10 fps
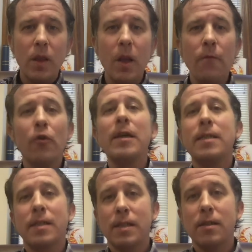For
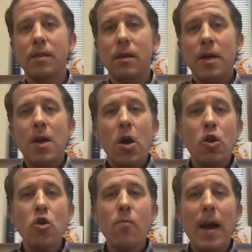instance,
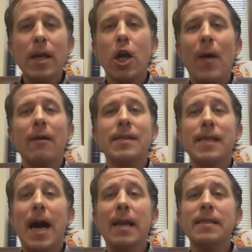you might go
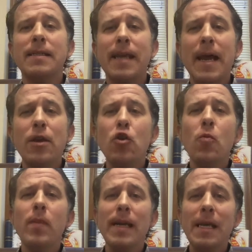outside and say
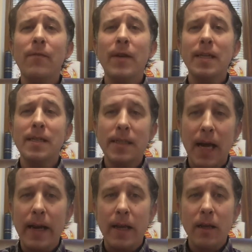you believe it is
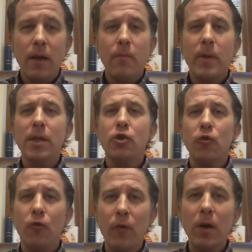sunny because
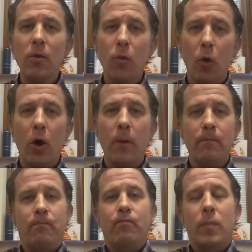you feel warm.
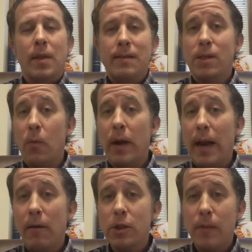Someone
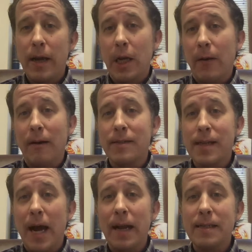else might go
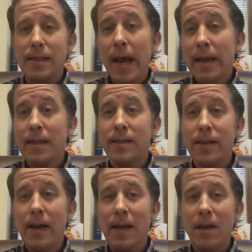outside and say it is
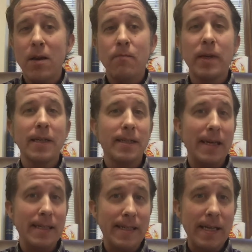sunny because
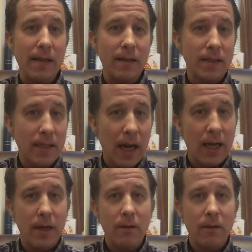they see the sun.